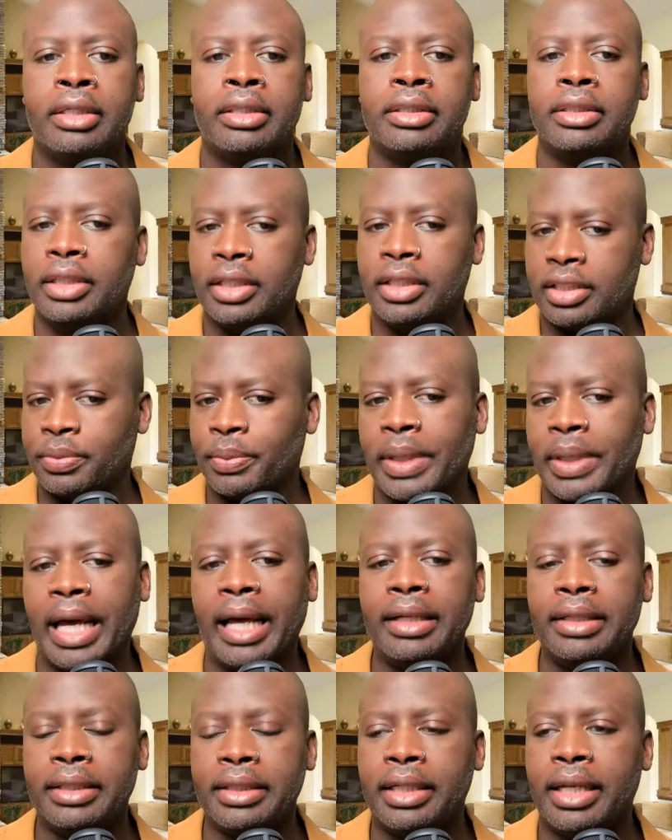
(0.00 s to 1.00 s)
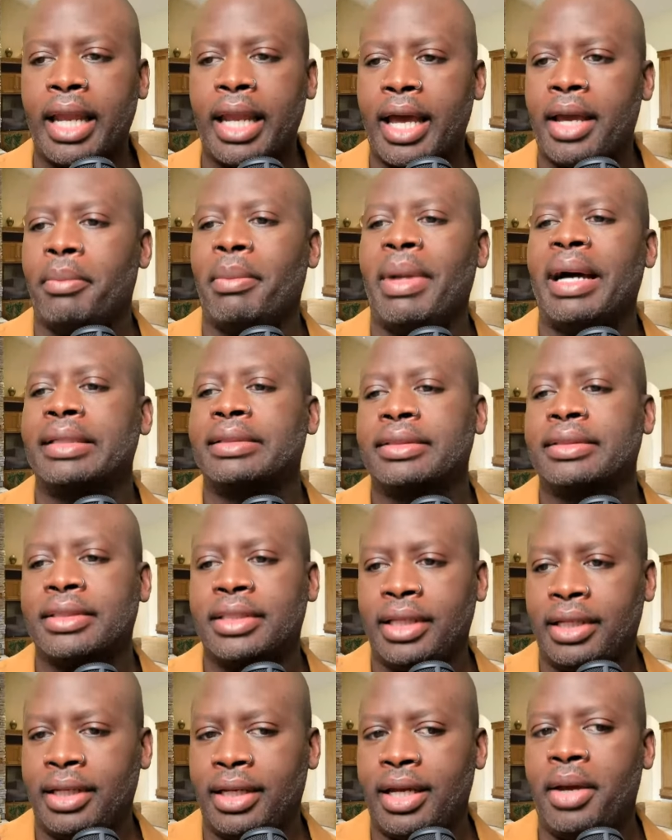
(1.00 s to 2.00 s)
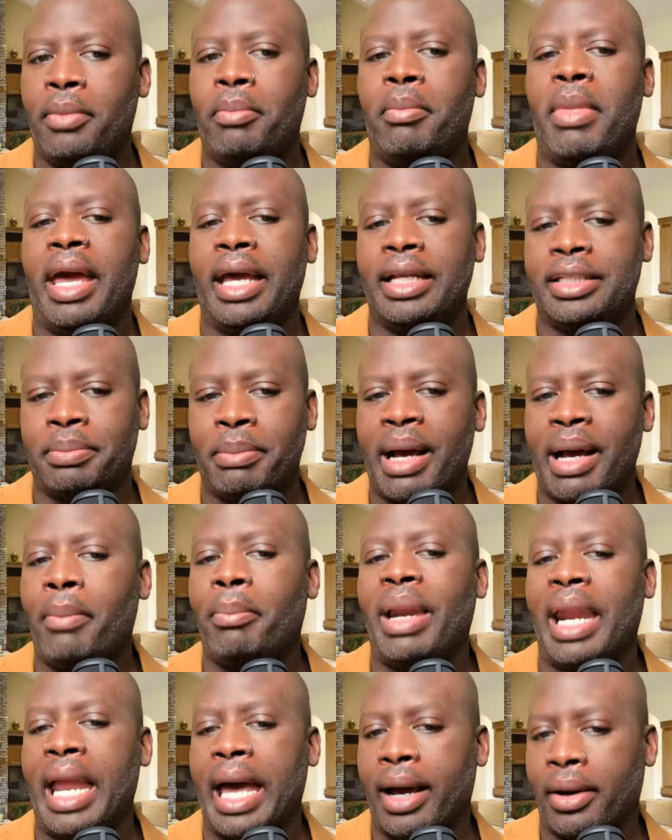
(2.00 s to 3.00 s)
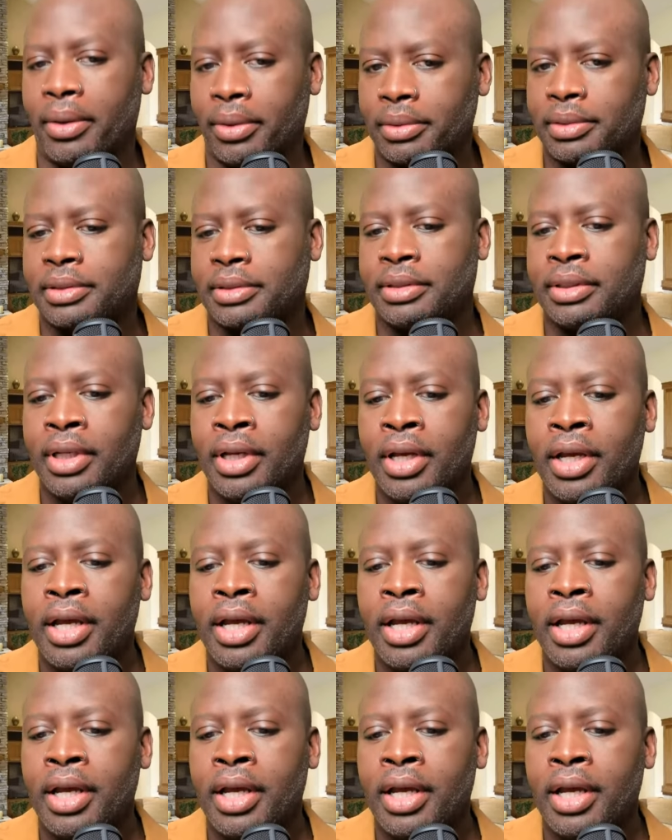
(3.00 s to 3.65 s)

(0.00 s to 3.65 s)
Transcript: This what I look like. My skin match my blouse,